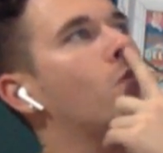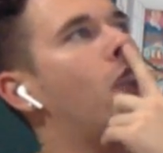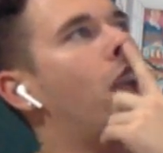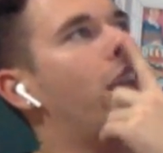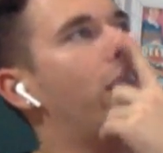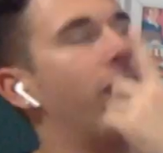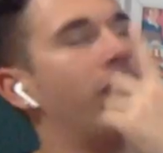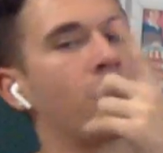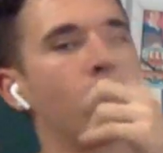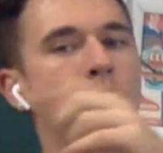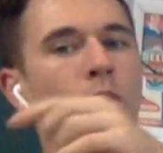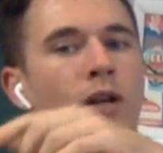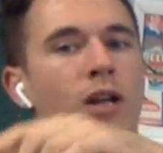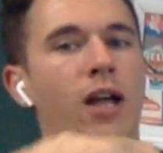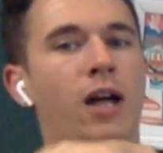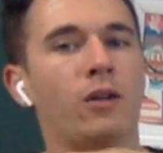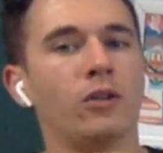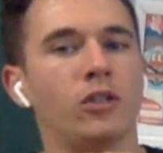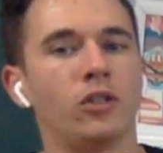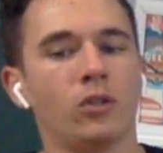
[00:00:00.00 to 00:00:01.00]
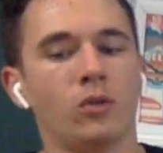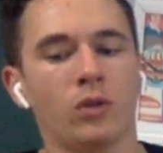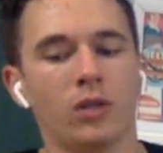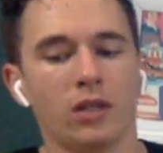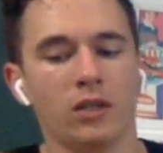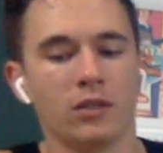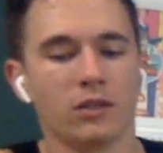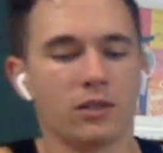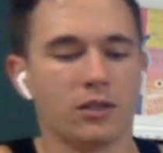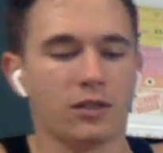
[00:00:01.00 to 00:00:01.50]
I think what I'll
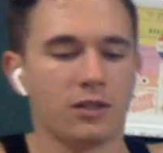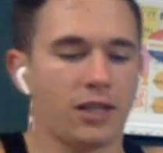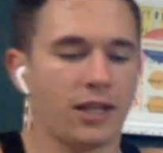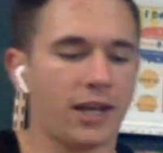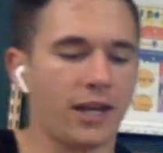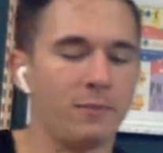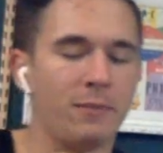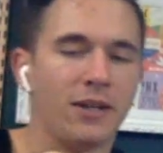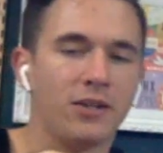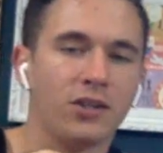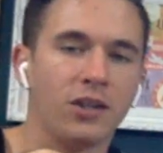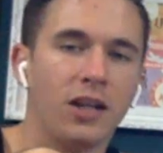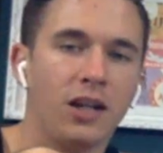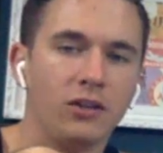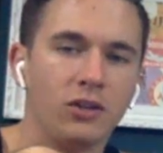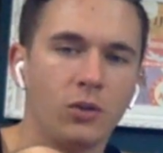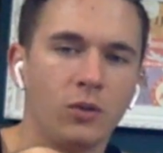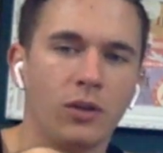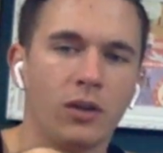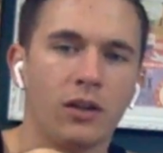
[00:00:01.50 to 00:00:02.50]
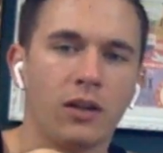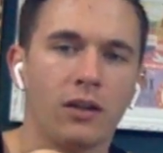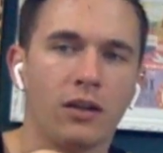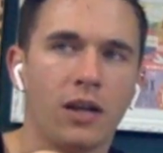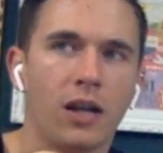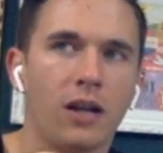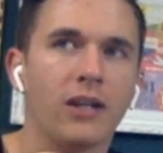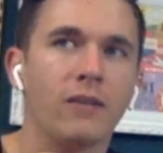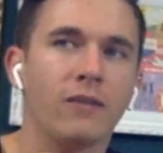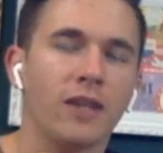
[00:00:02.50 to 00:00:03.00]
do is, like I mentioned, I'll
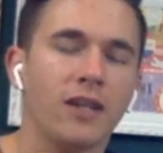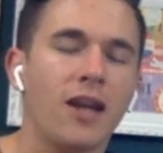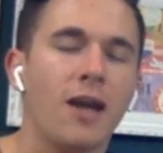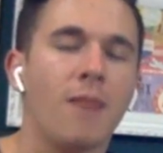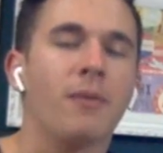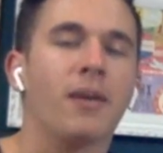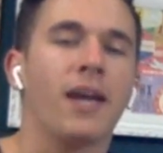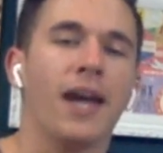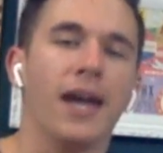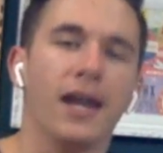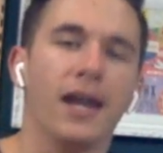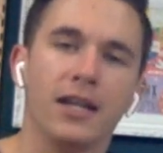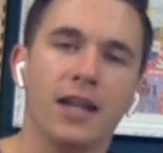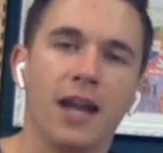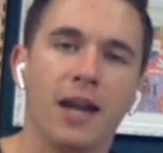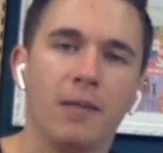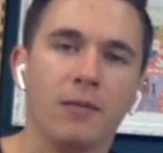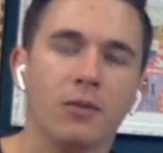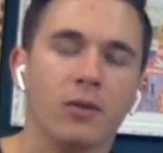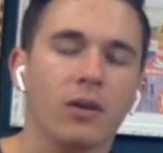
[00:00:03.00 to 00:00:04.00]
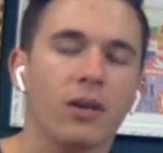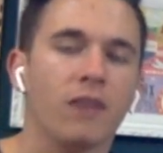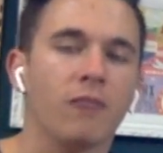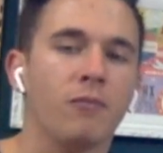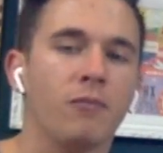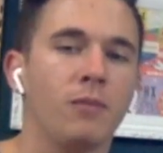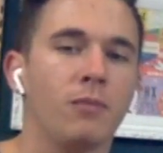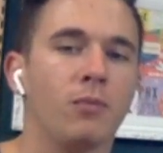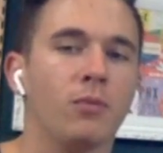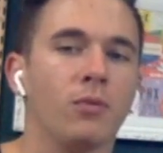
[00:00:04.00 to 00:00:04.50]
give the topic ahead of time, so I give
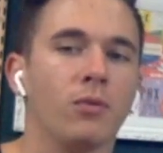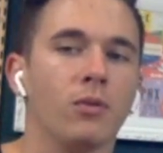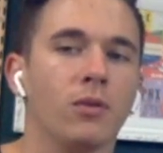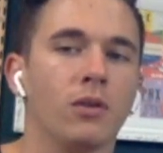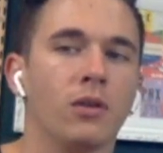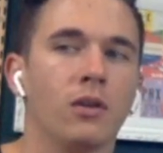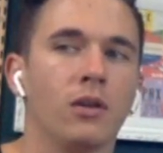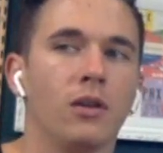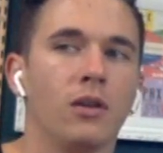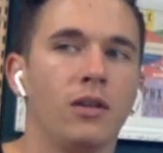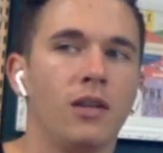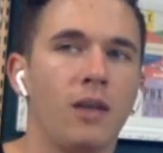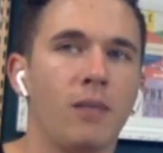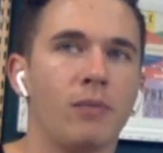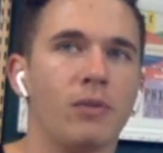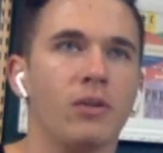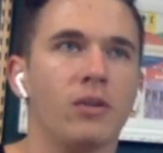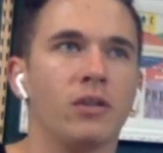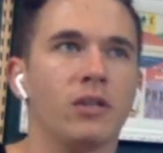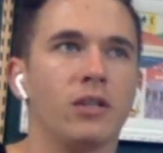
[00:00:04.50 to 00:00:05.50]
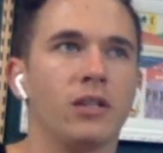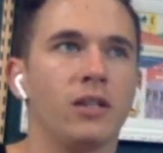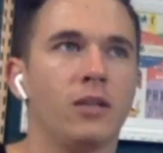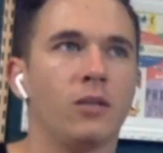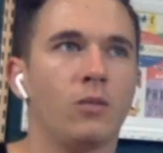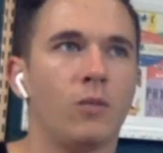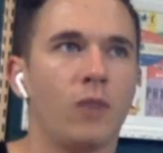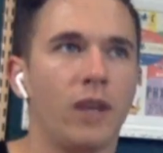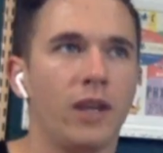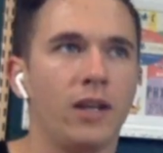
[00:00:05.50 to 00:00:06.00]
people the opportunity to
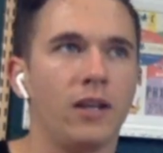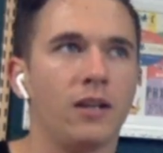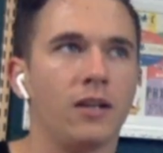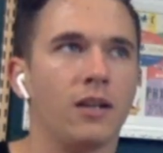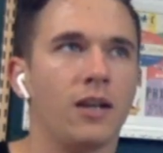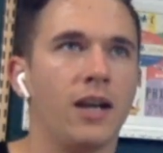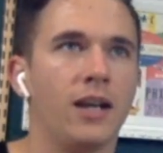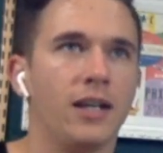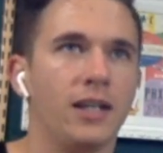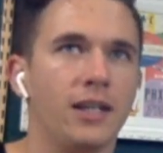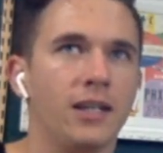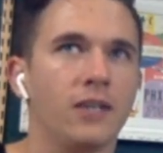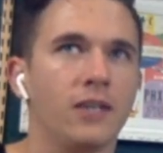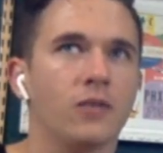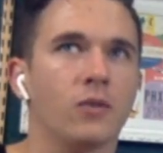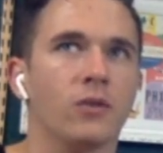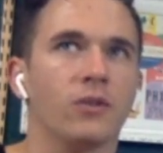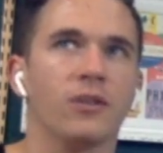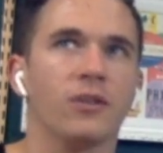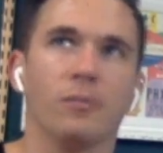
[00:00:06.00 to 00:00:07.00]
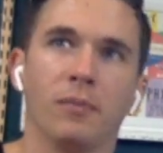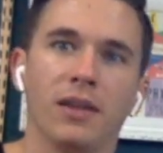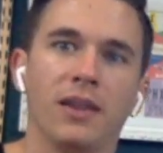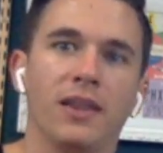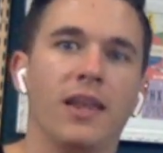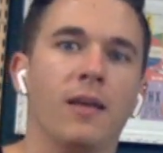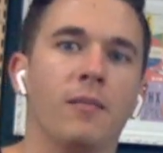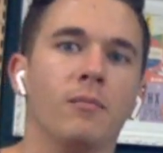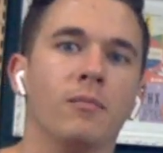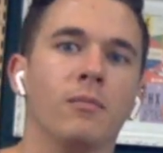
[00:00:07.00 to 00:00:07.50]
either write ideas or submit
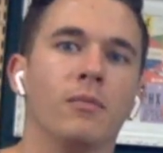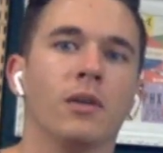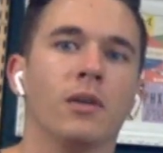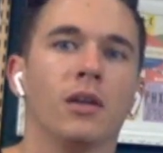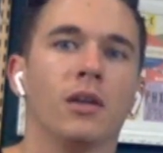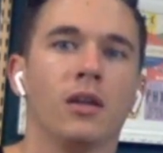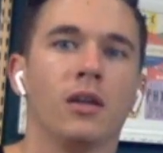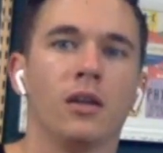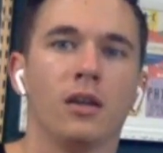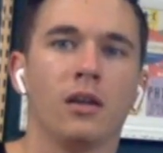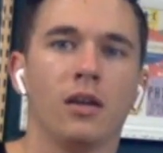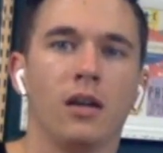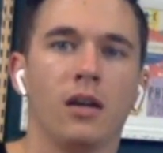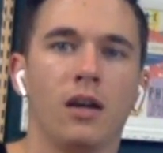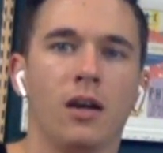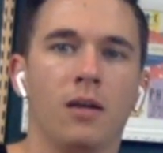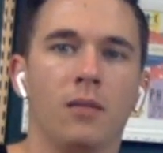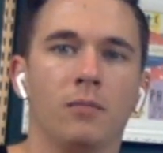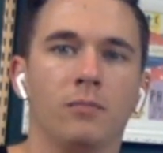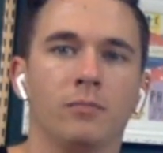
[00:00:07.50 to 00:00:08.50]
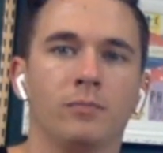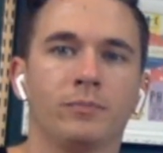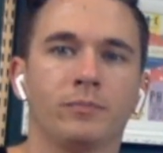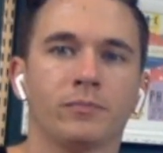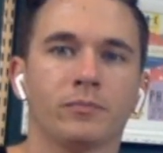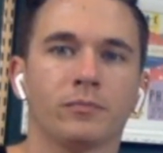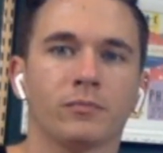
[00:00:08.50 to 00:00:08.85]
them. Um,